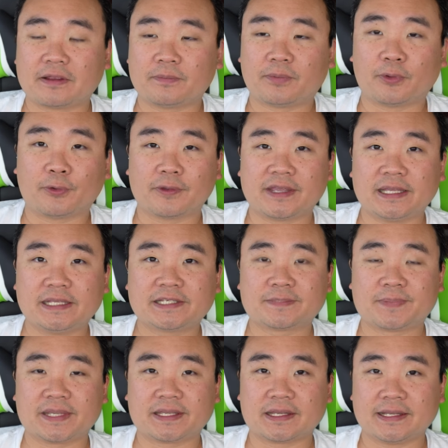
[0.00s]
employees
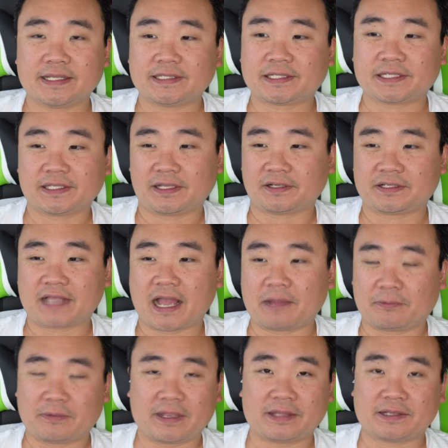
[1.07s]
because there's not,